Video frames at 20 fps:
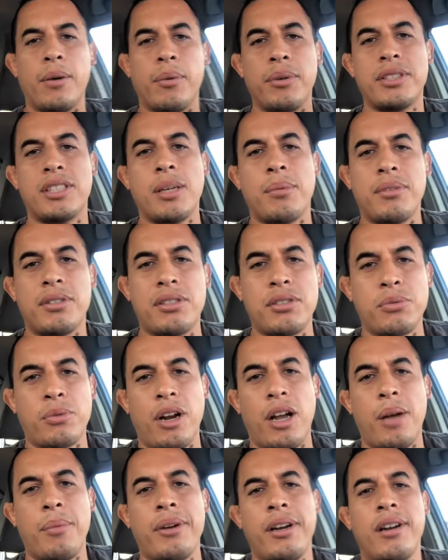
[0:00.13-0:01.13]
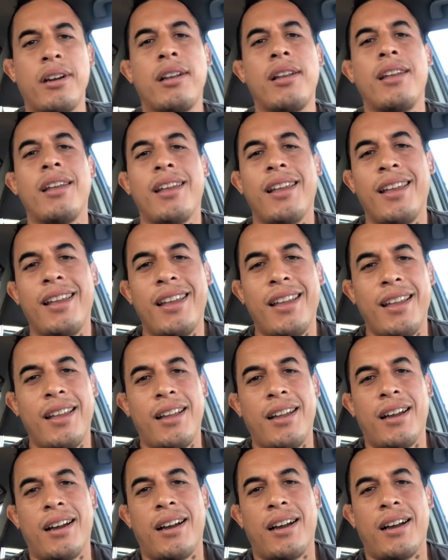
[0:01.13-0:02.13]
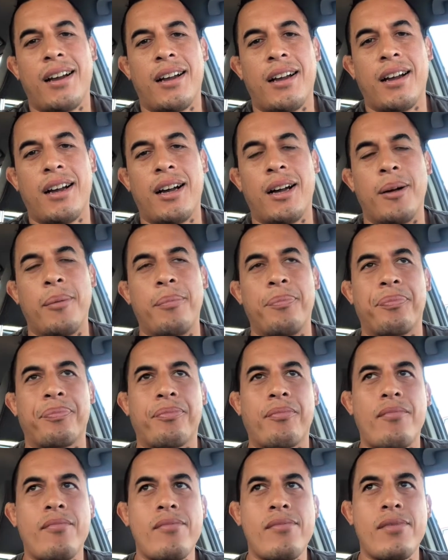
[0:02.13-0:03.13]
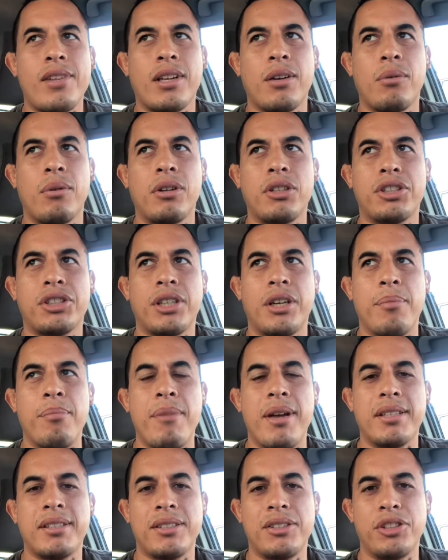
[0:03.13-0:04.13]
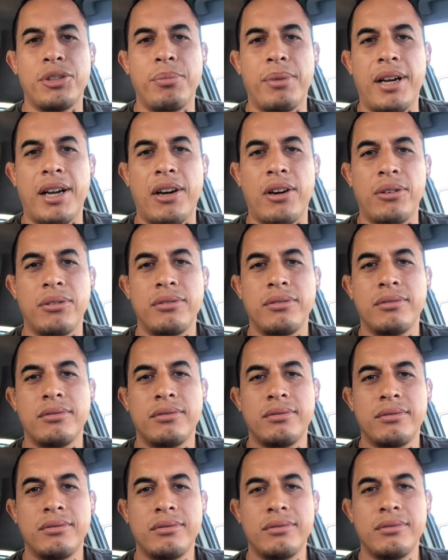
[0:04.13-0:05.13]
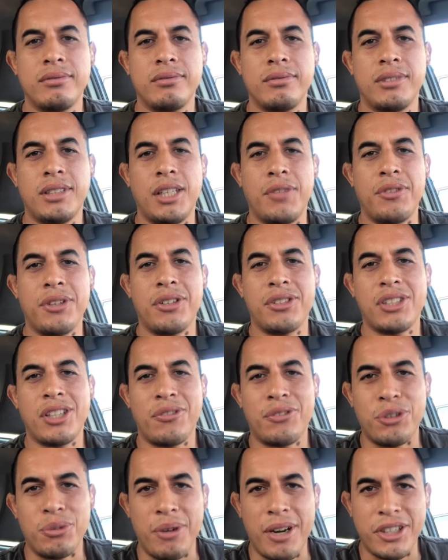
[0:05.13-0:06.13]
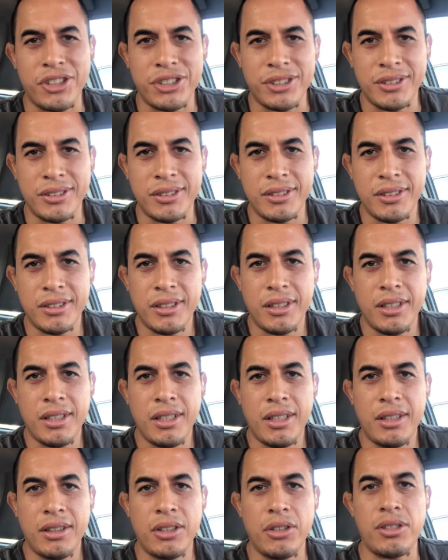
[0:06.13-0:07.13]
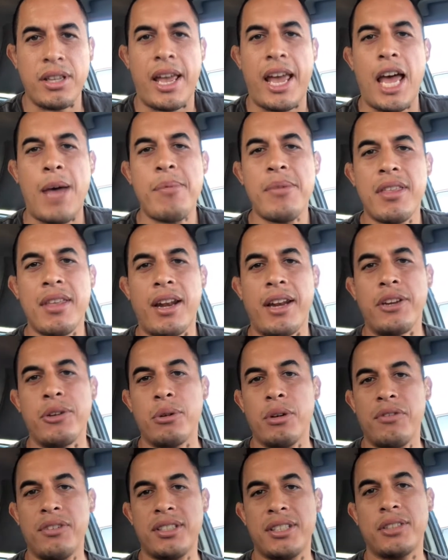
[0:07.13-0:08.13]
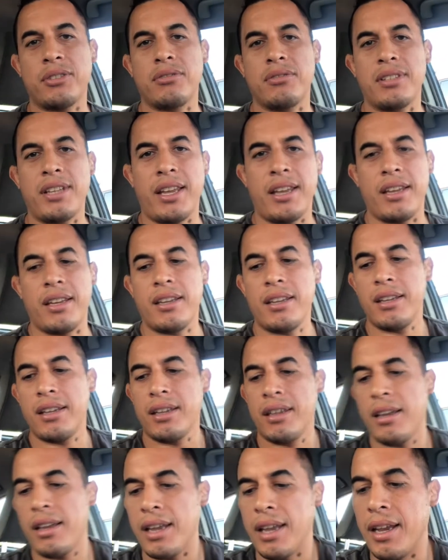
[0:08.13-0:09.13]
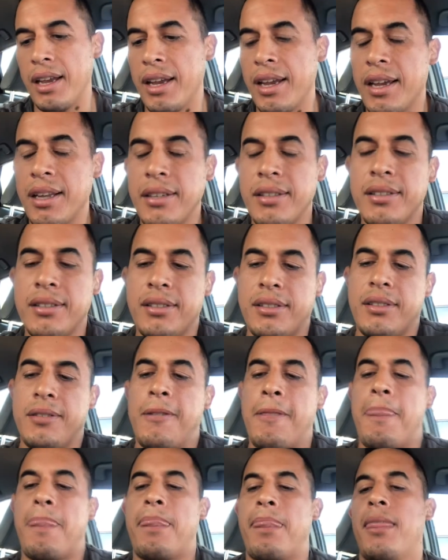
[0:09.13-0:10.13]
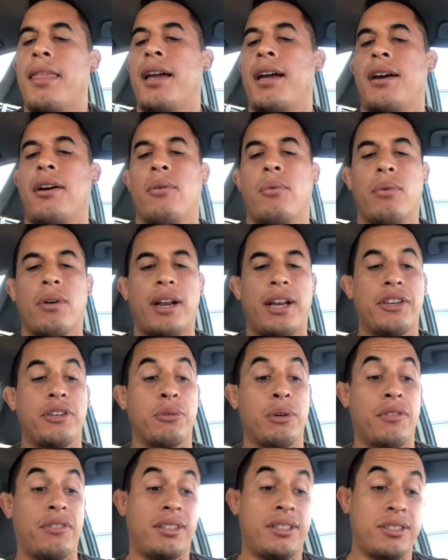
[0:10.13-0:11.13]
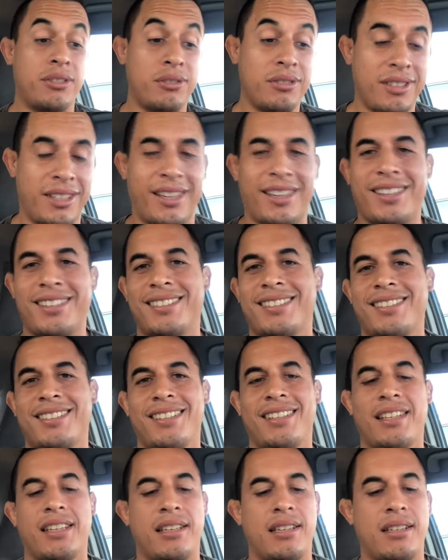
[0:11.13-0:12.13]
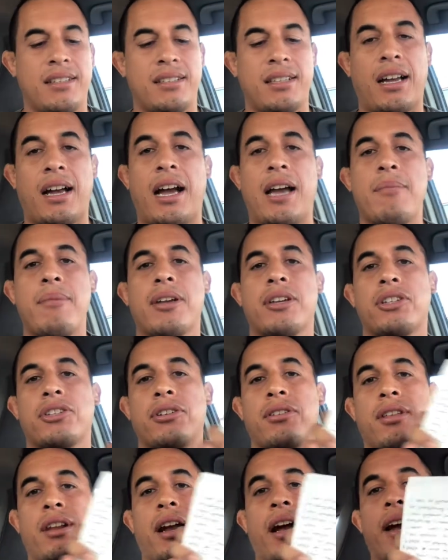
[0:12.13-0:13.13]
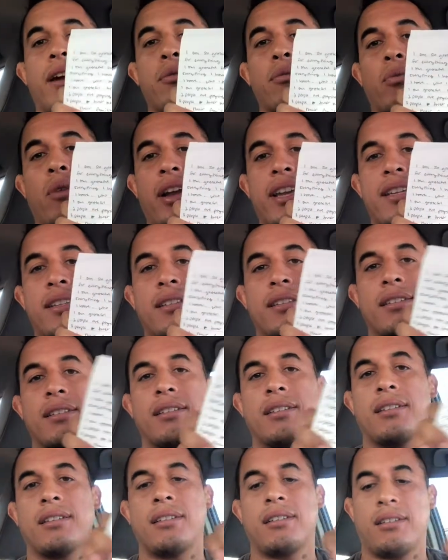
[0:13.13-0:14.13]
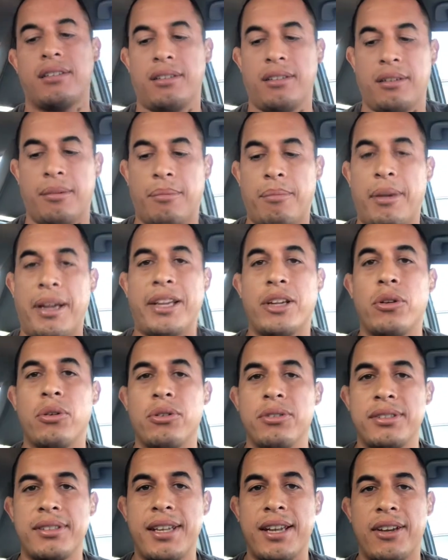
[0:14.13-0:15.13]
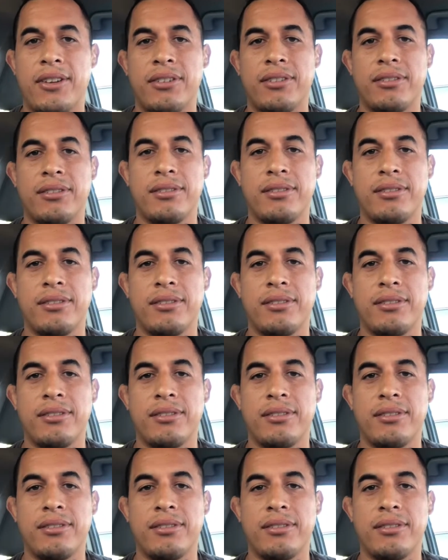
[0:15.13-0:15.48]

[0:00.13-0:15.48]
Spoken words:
what's up? This is Rob here. I want to share a message about giving yourself direction. There's a habit that I do every single day, and what I do every single day is I make sure that I write my goals down.